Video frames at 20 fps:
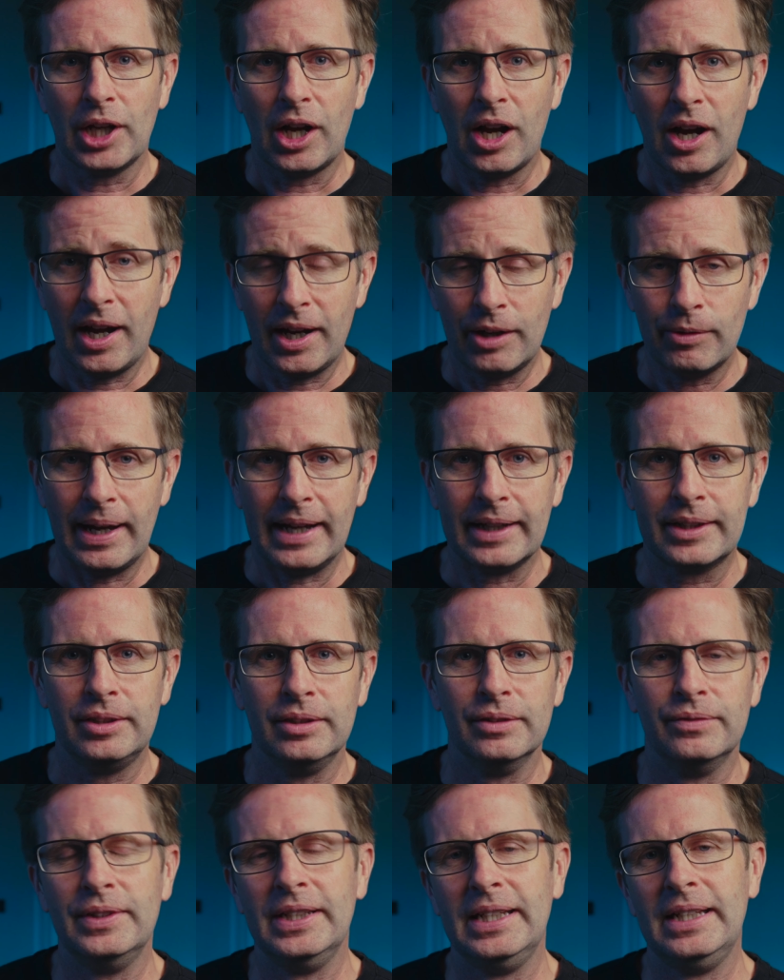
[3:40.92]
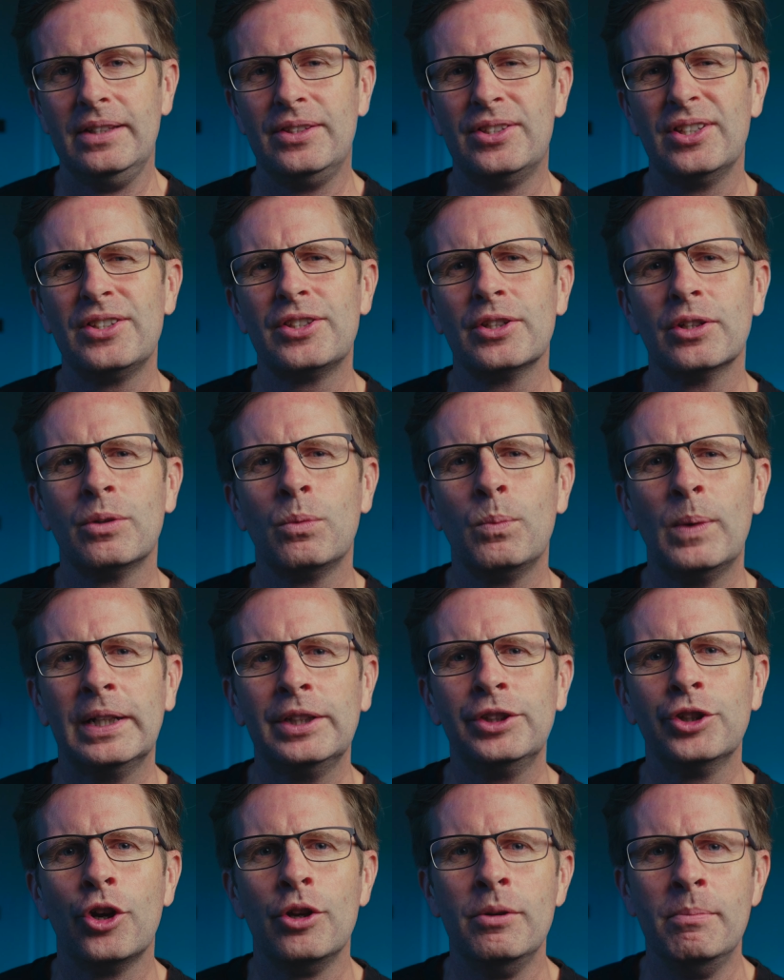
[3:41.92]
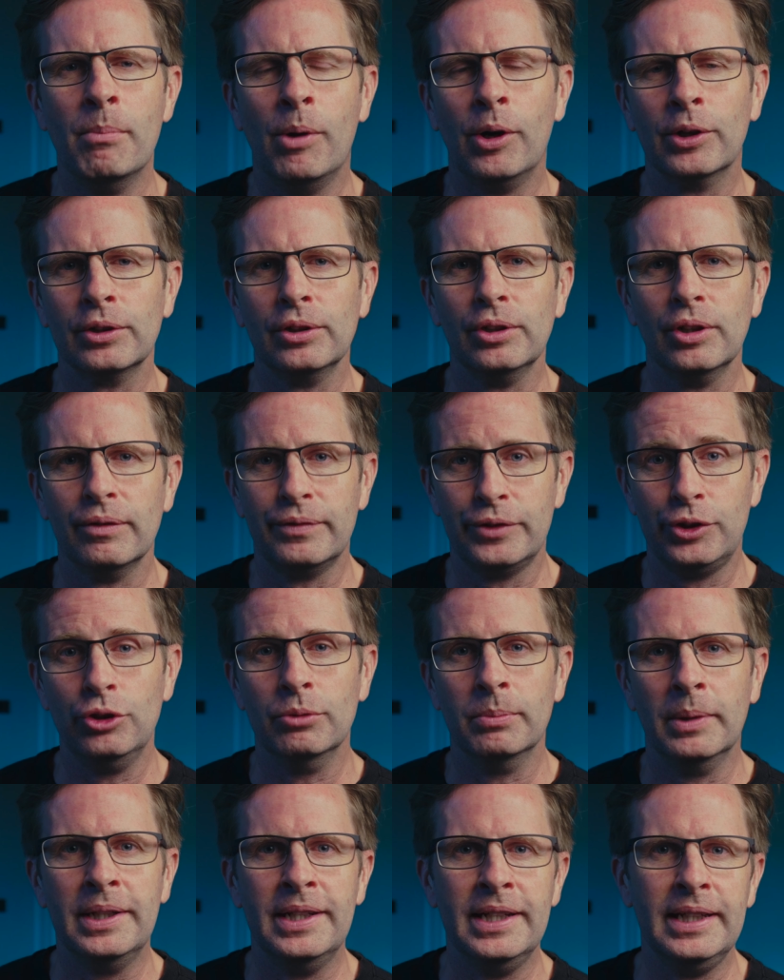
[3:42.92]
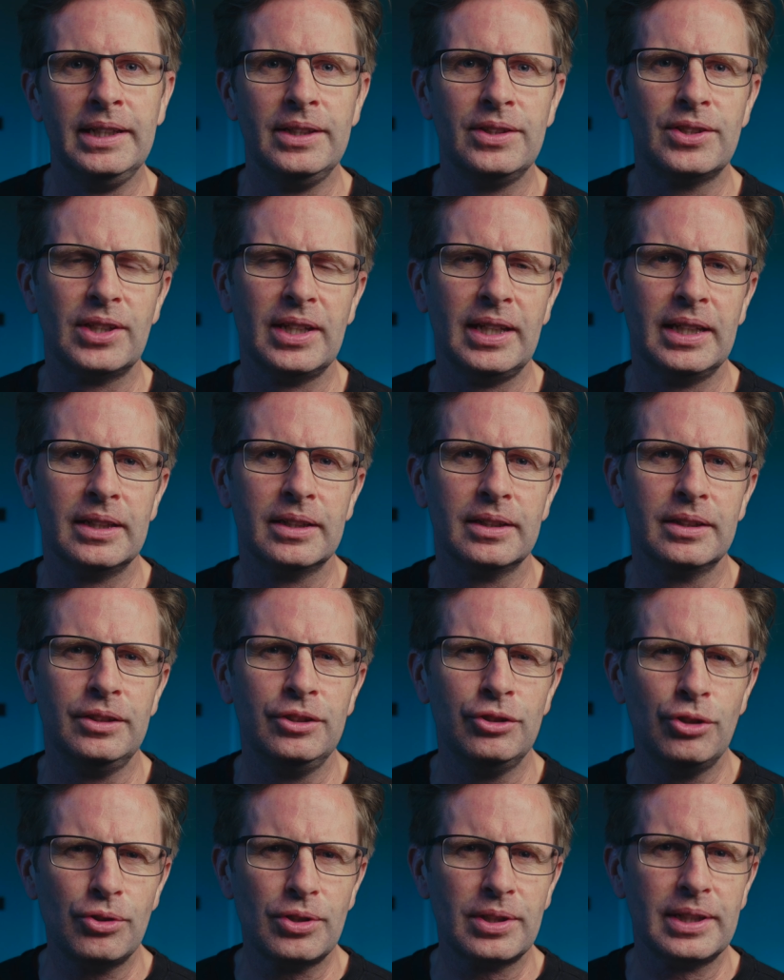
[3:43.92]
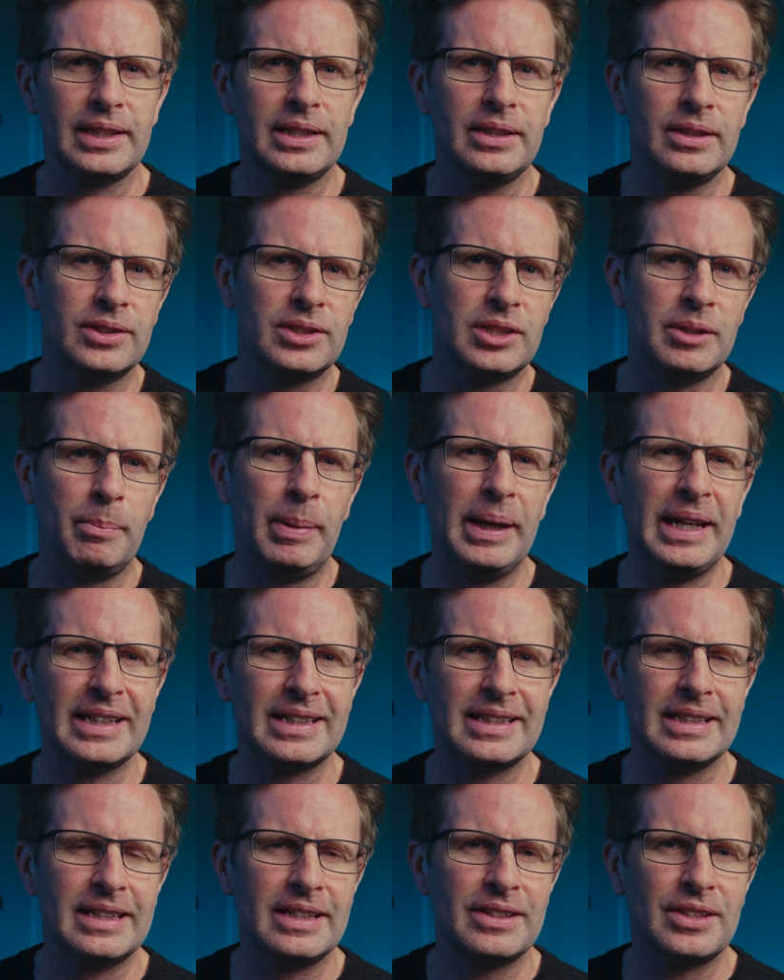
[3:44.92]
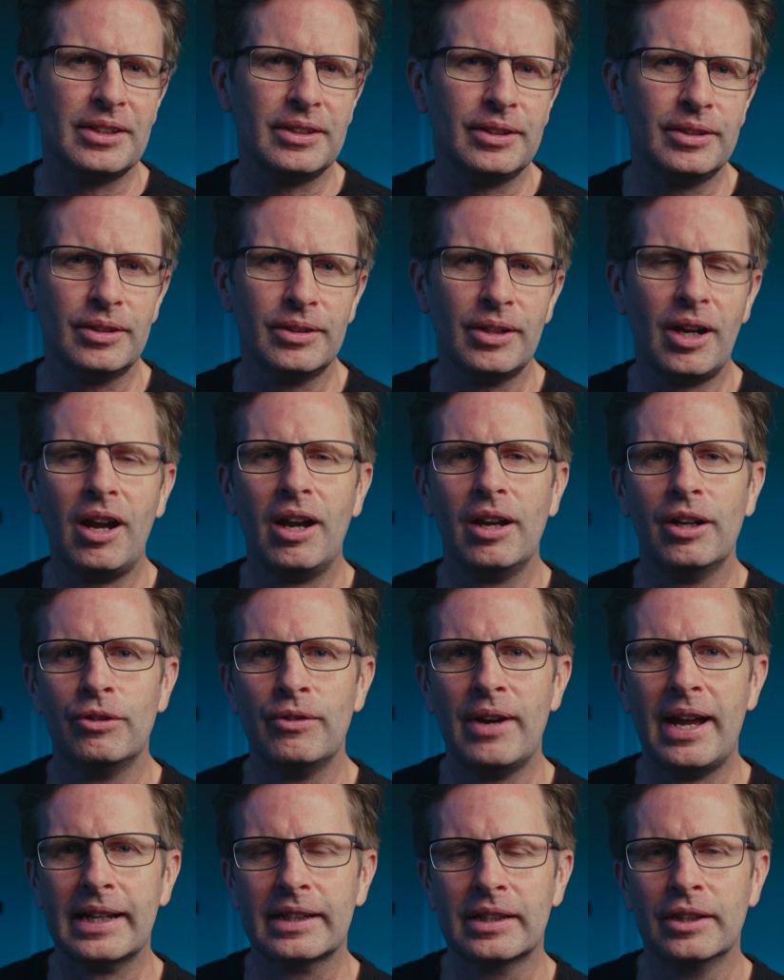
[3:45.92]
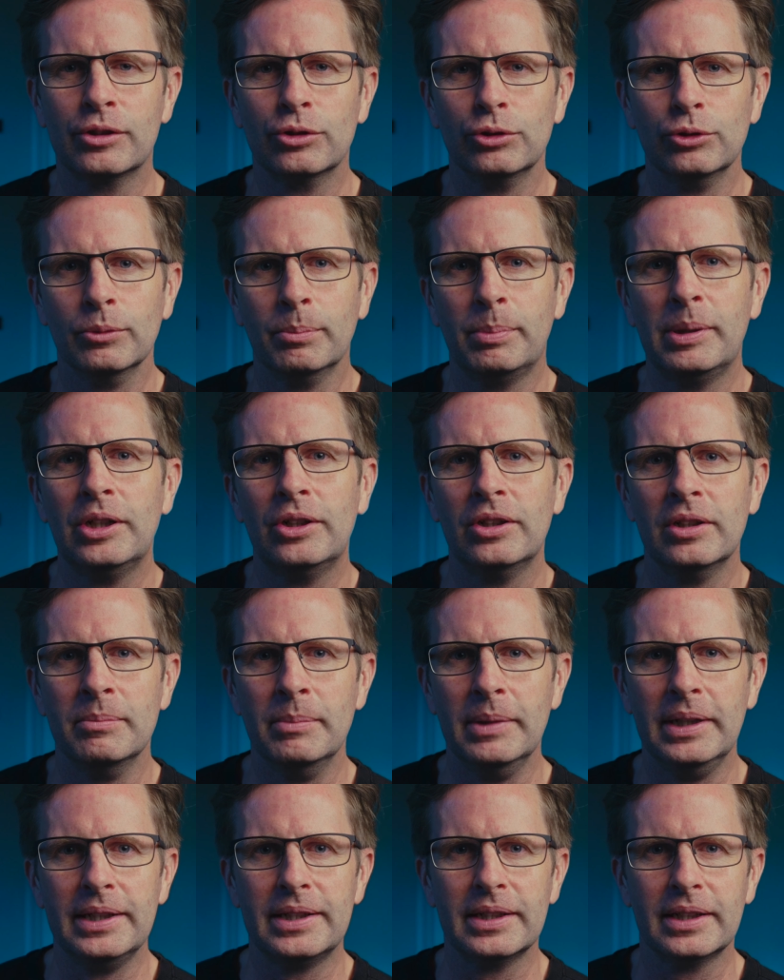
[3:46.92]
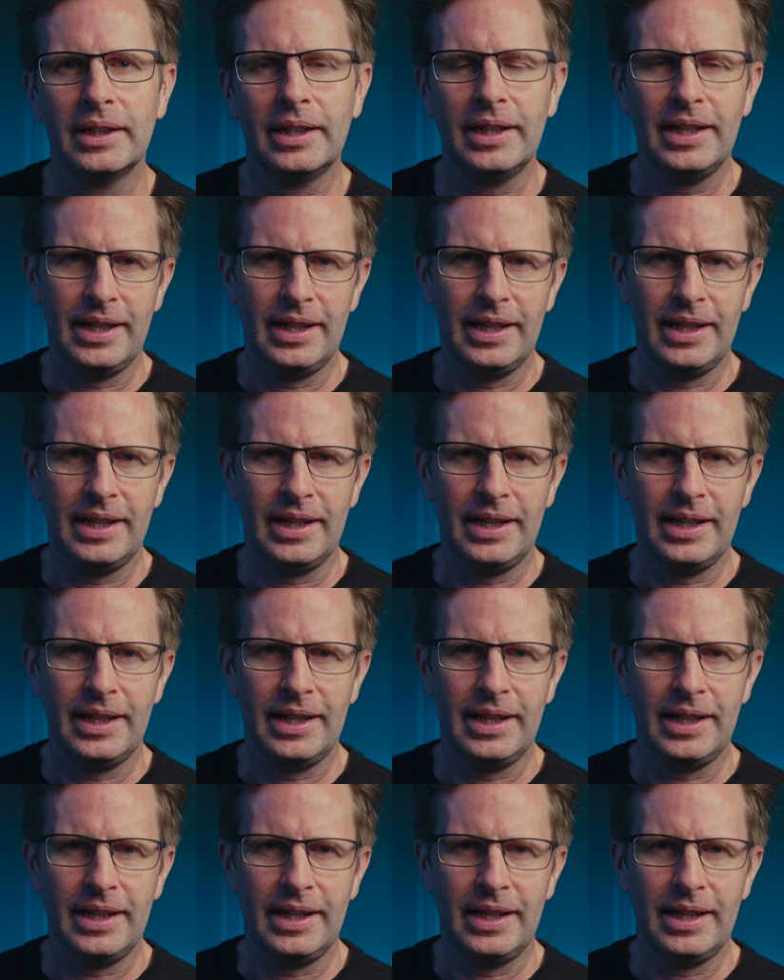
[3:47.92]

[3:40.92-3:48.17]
hierarchy of needs is a well known model of human needs. It usually is depicted as a hierarchical pyramid.